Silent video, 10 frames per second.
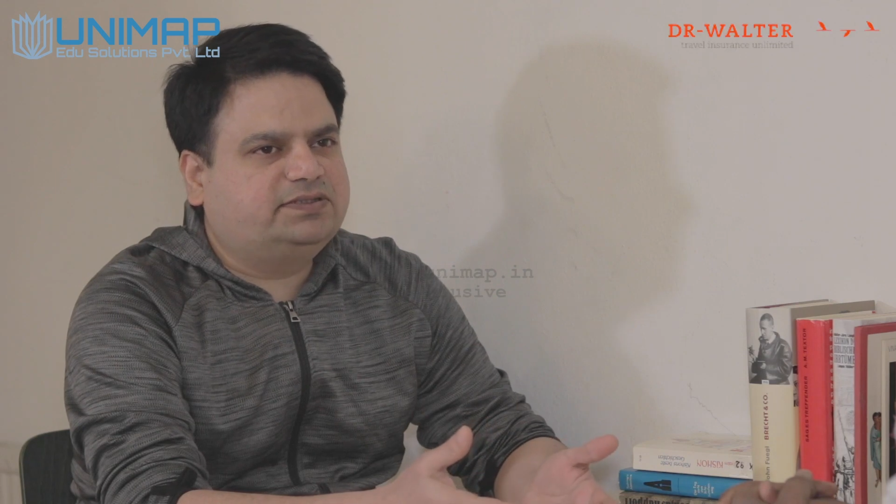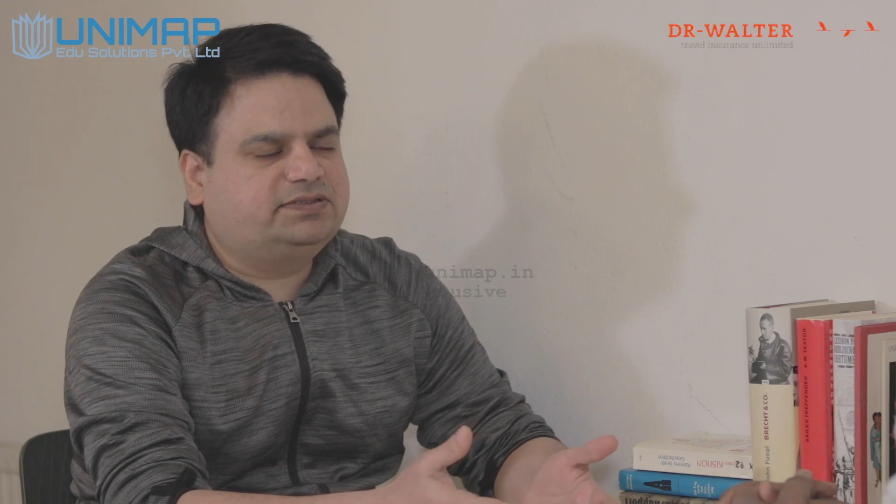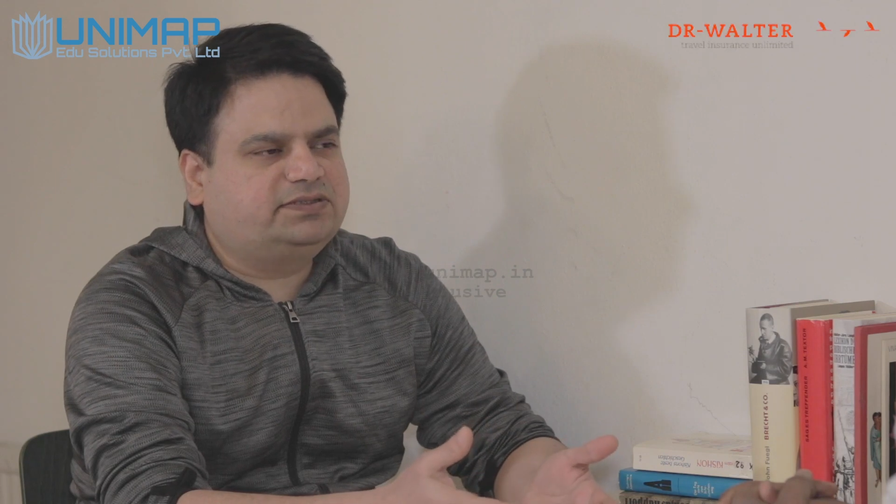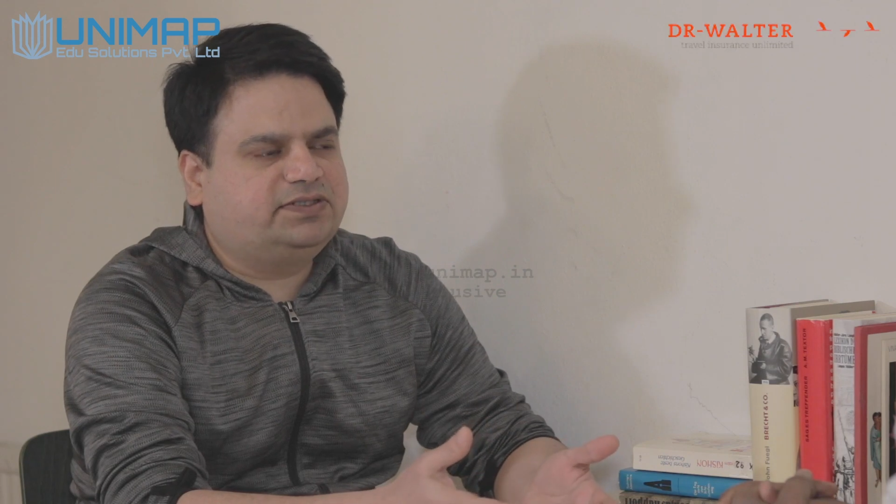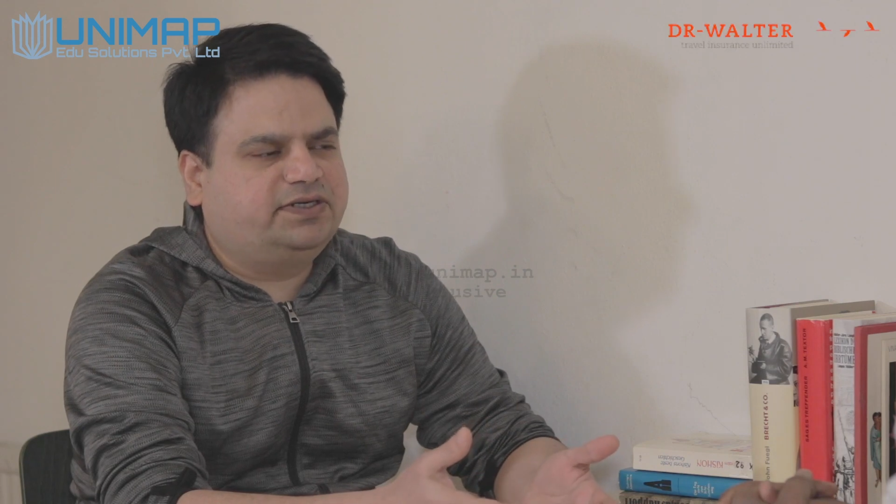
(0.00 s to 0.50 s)

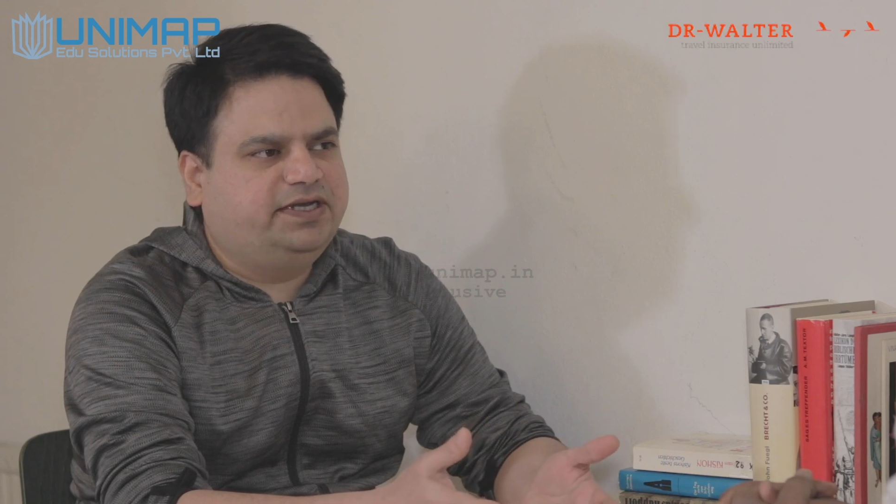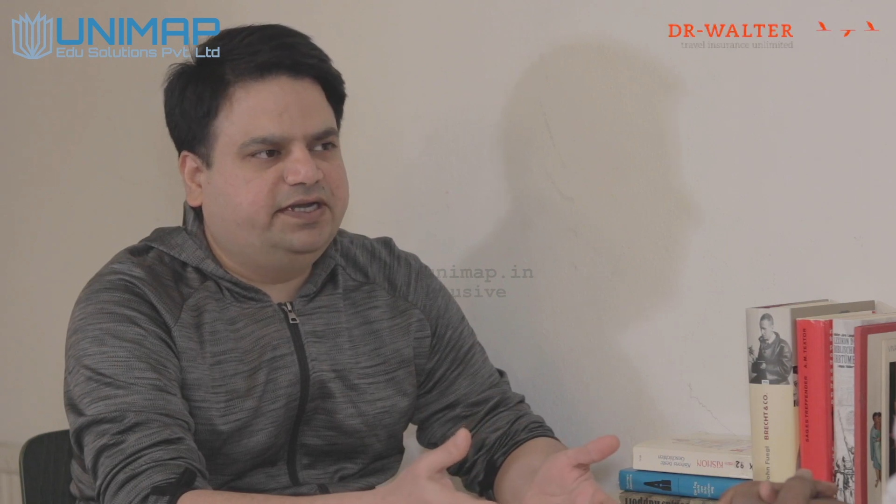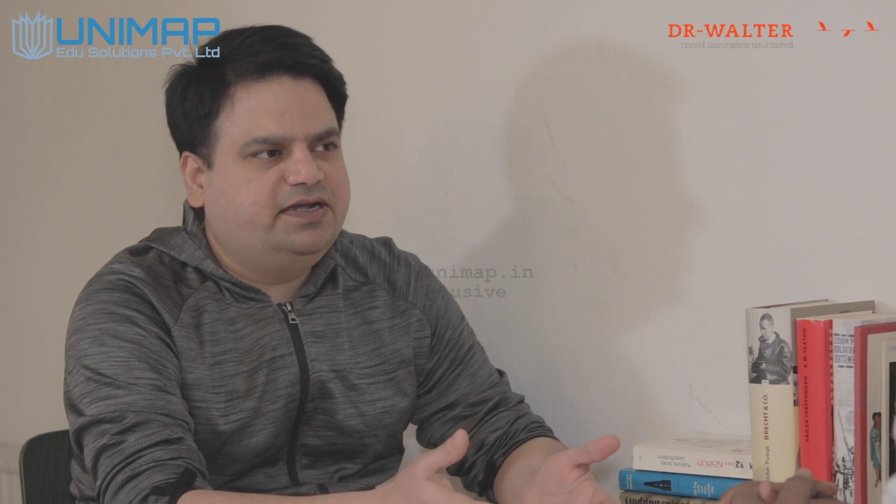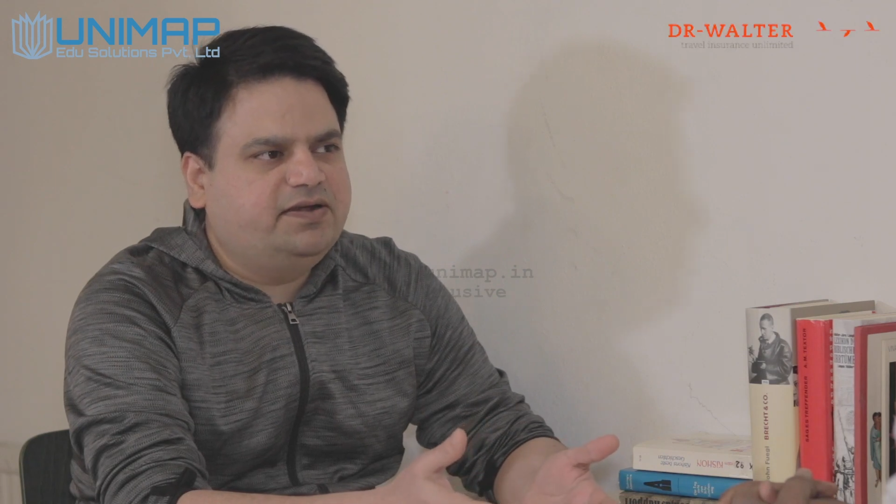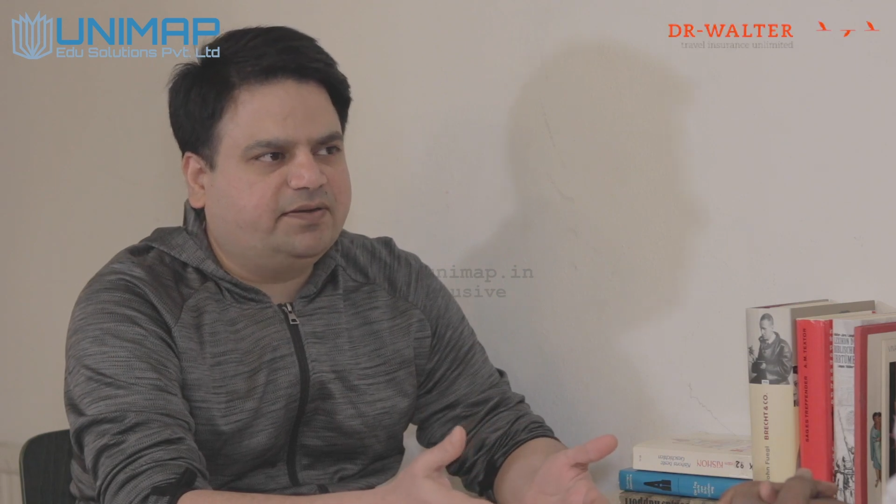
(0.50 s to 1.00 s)

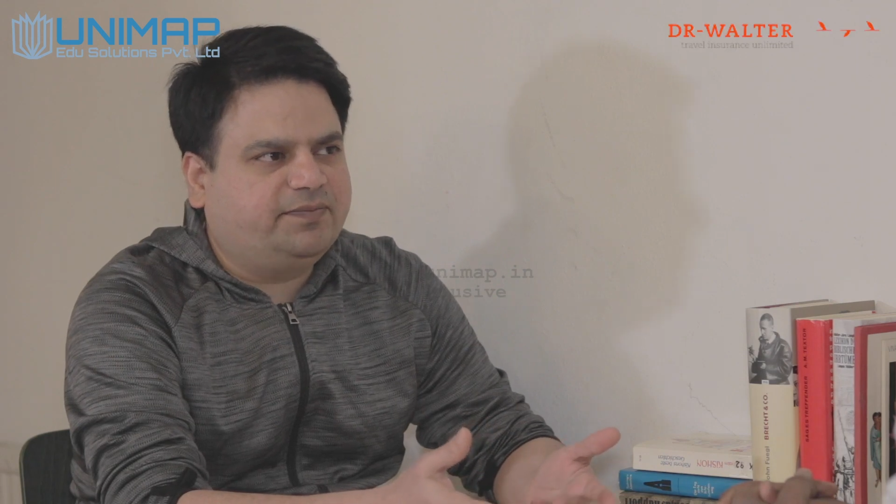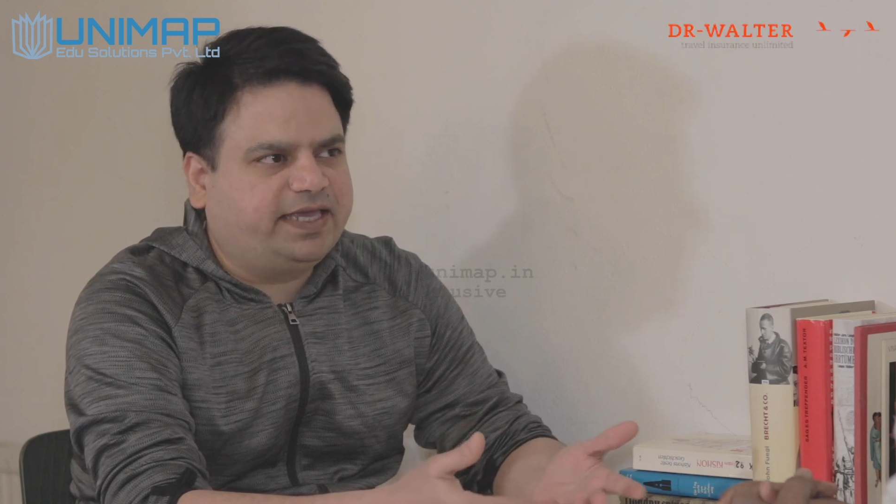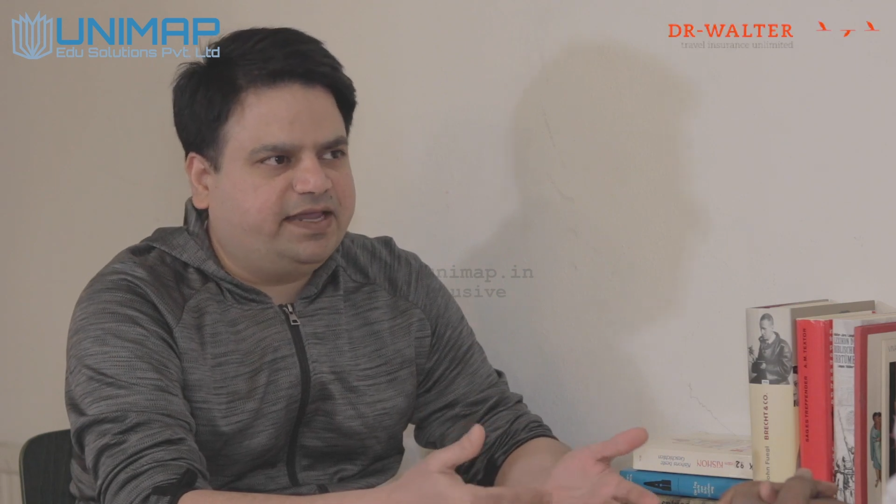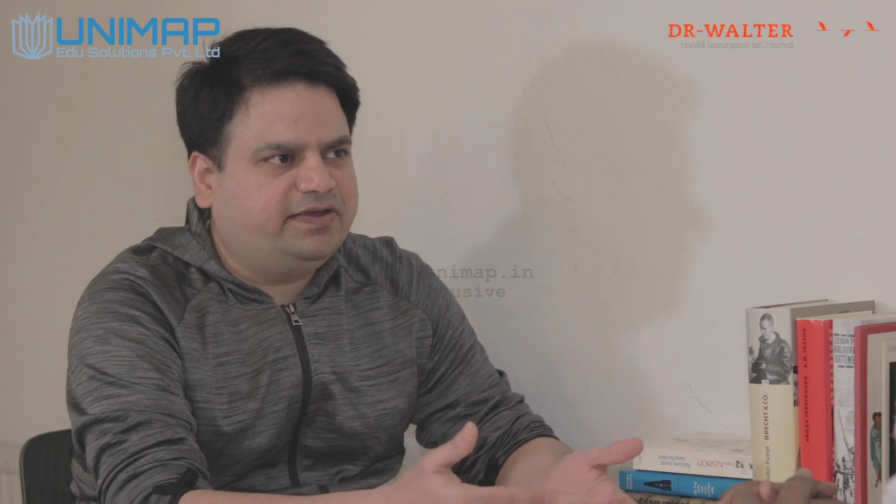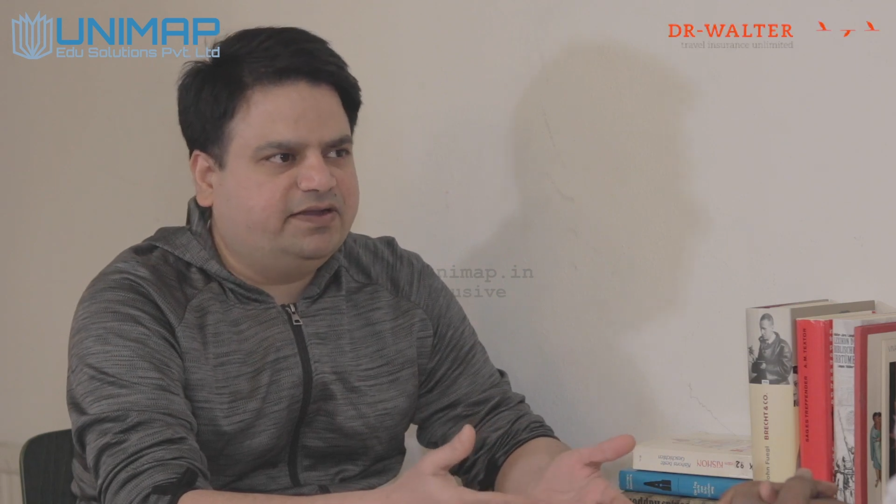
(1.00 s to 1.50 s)
studied
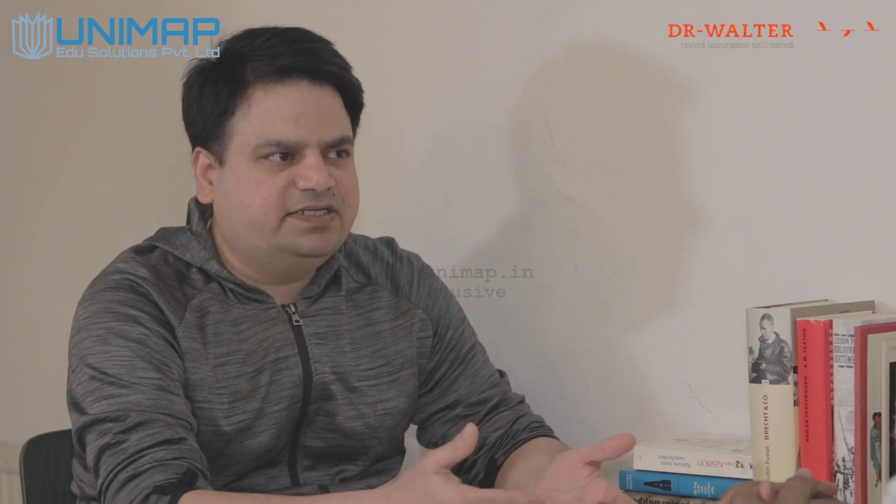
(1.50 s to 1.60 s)
mechanical